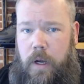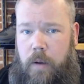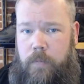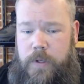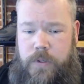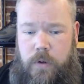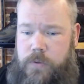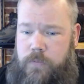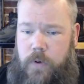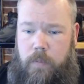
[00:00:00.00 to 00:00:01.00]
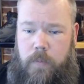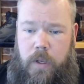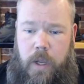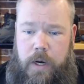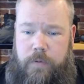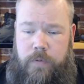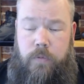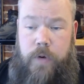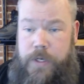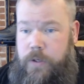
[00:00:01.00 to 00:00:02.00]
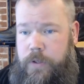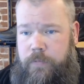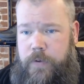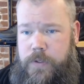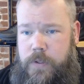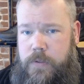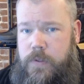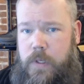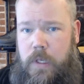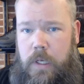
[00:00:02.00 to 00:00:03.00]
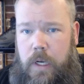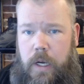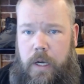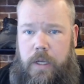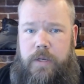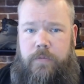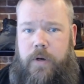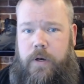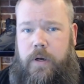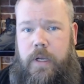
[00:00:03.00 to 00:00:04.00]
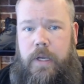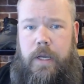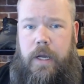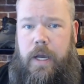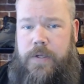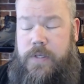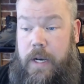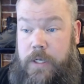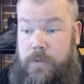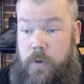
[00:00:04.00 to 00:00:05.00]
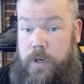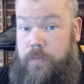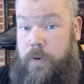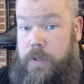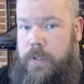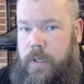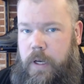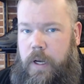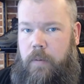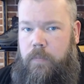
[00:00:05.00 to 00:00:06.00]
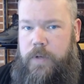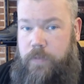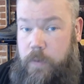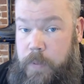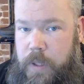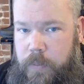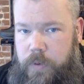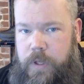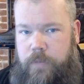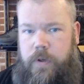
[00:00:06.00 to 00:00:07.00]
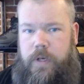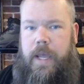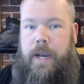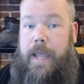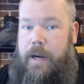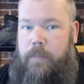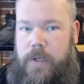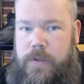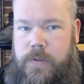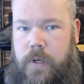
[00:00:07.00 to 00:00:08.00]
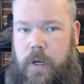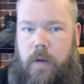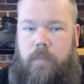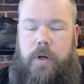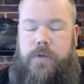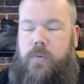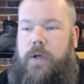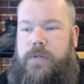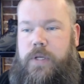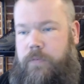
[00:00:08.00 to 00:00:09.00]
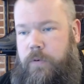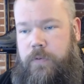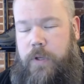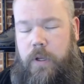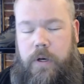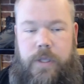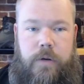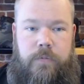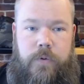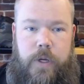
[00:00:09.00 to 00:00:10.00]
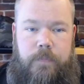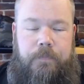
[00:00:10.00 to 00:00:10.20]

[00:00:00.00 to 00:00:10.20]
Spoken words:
This goes from a lot of different regional differences, different aesthetics for different people, different anatomies, but as well as a different feel underneath your foot.